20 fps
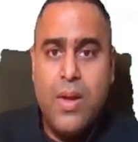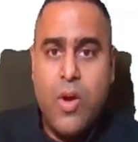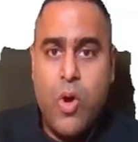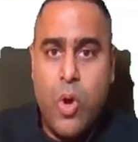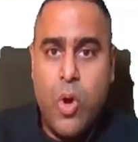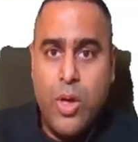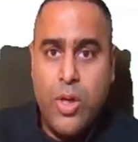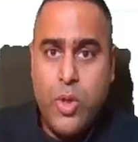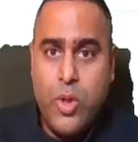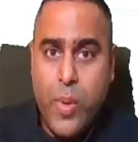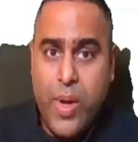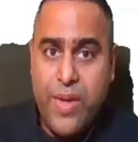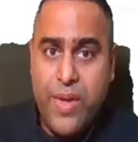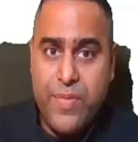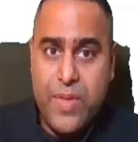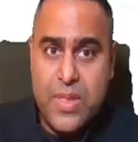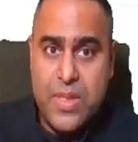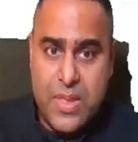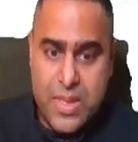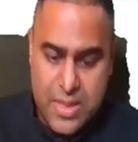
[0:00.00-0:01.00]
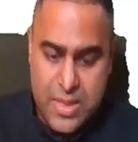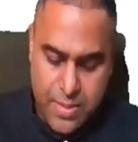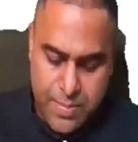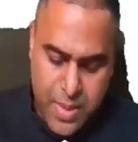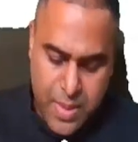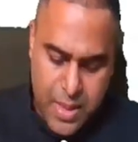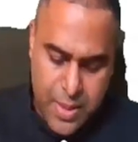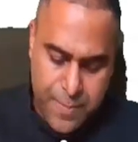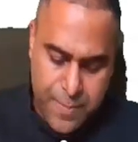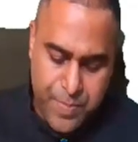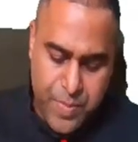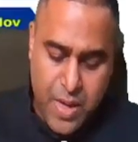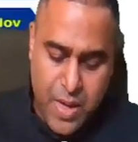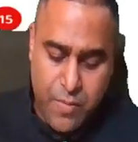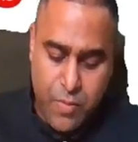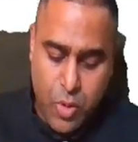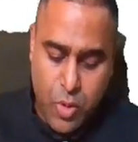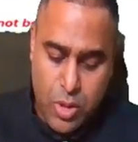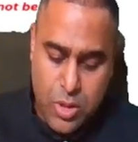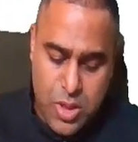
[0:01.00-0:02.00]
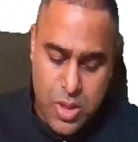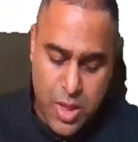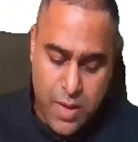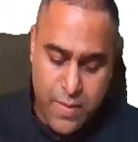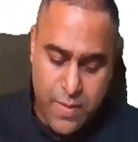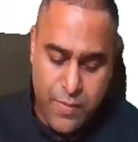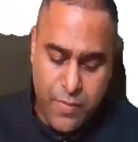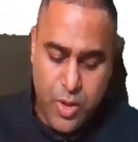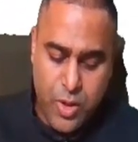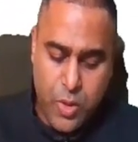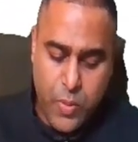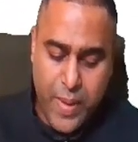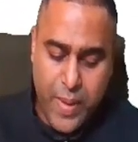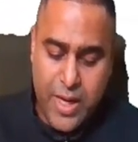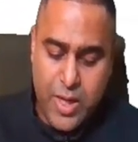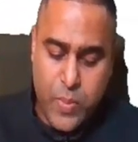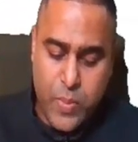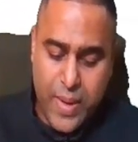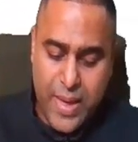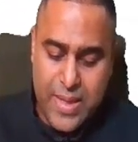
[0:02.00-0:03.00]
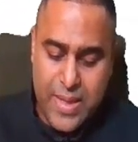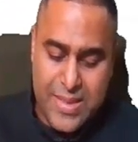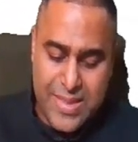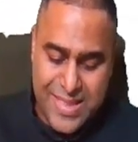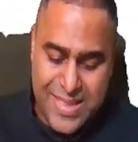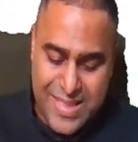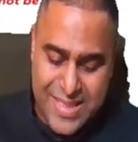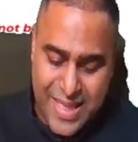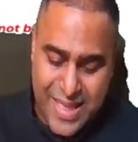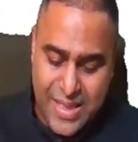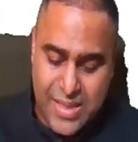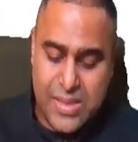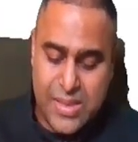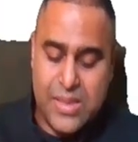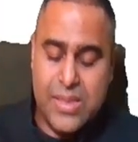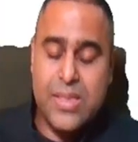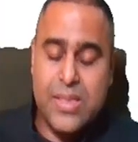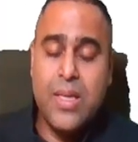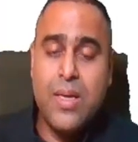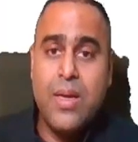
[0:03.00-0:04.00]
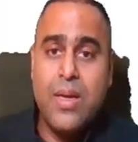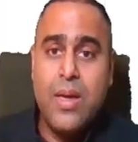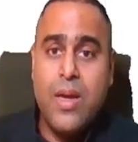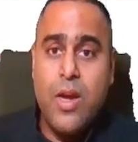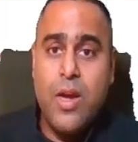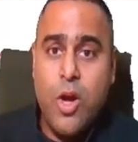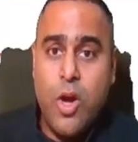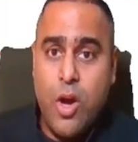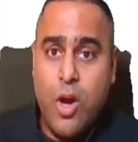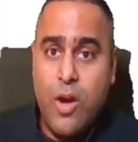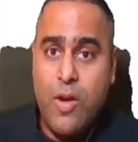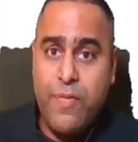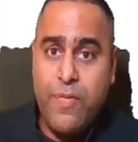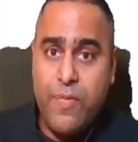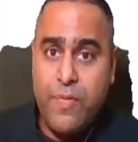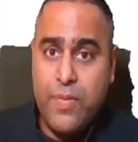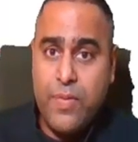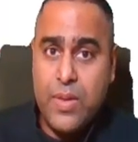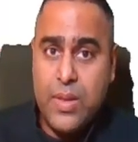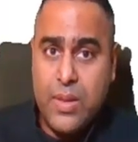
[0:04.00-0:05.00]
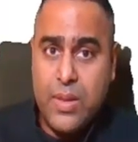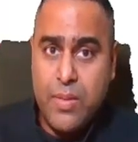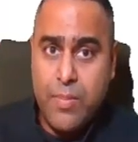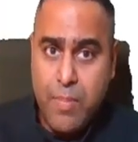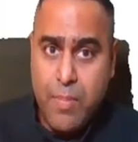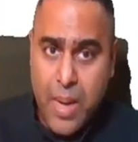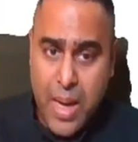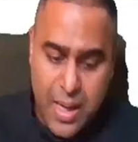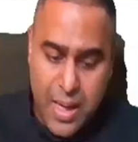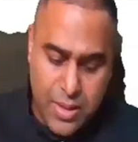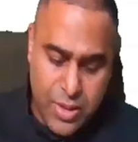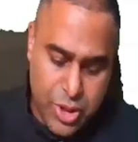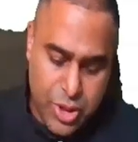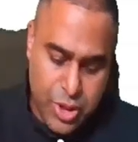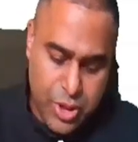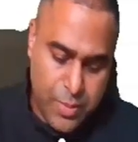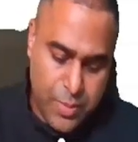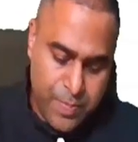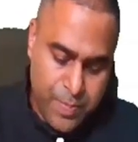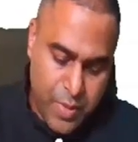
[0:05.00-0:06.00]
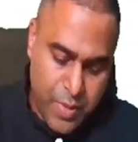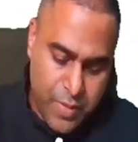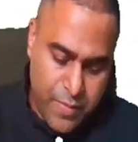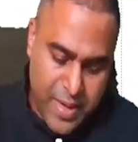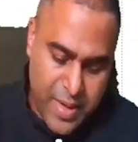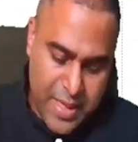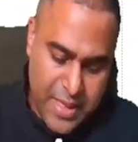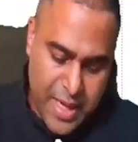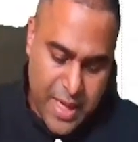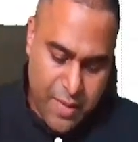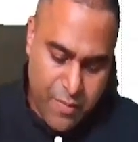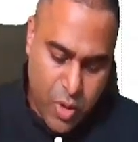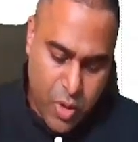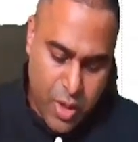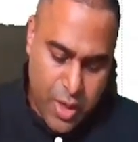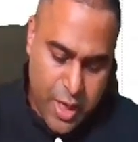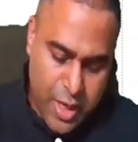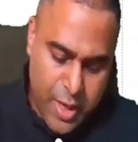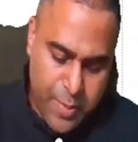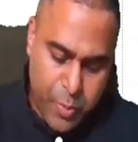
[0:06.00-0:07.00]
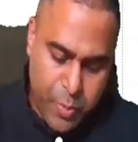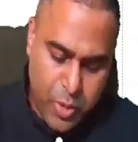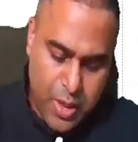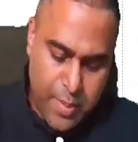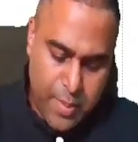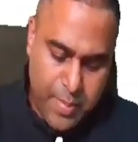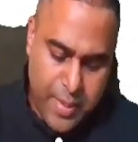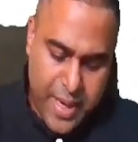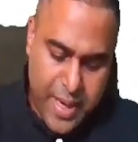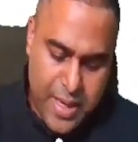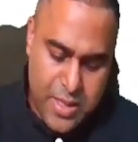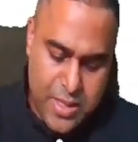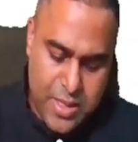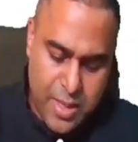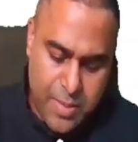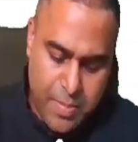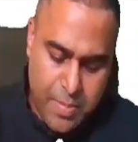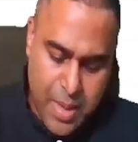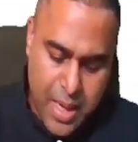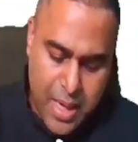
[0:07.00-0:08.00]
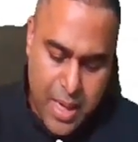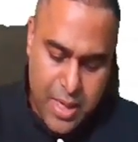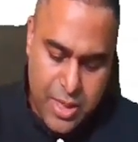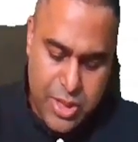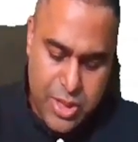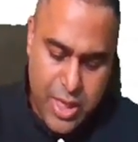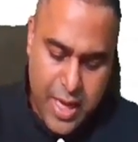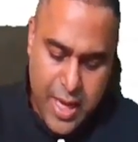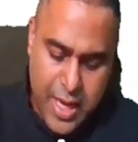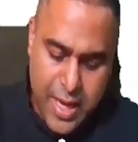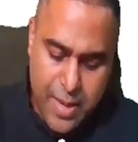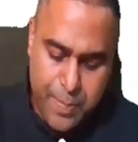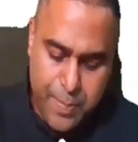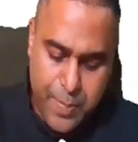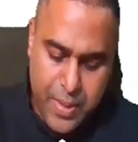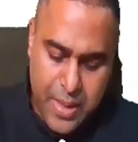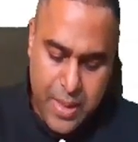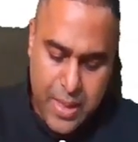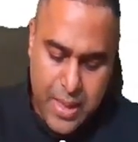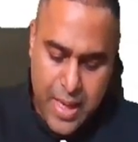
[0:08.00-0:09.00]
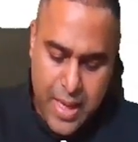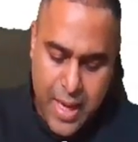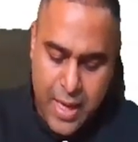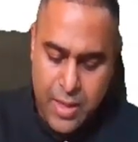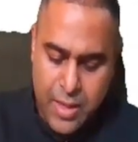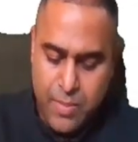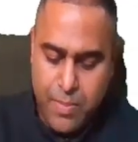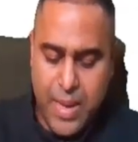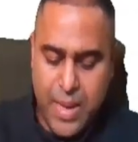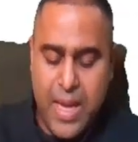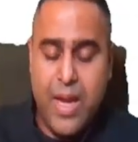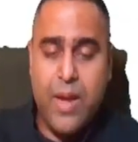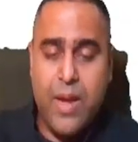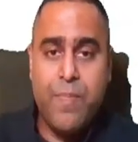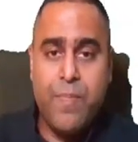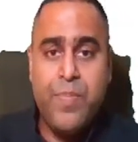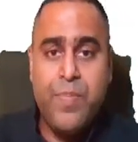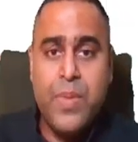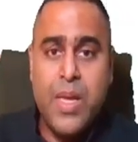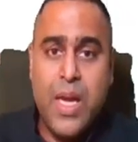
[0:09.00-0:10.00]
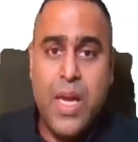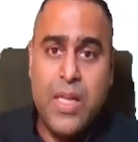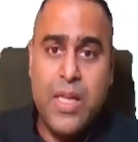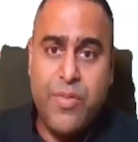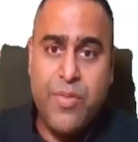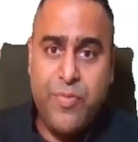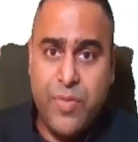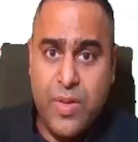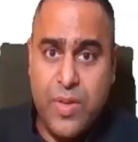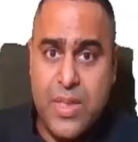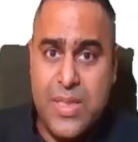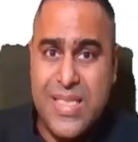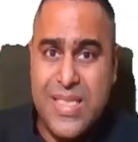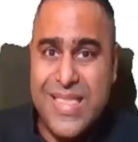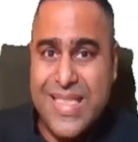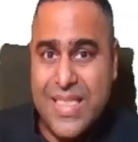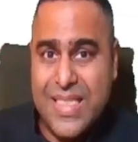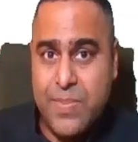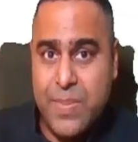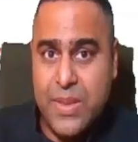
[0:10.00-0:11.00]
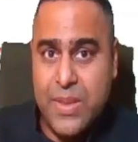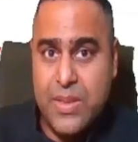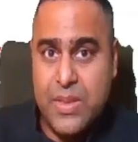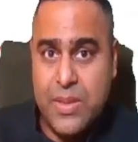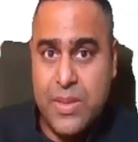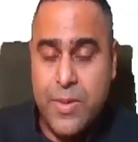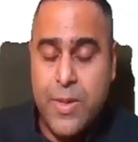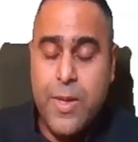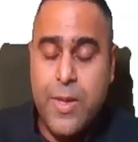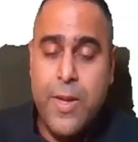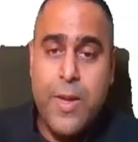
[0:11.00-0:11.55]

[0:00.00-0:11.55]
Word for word: on 21st December. They have also given for 2026 of March where they have already put up dates in March, April and May in the first six months.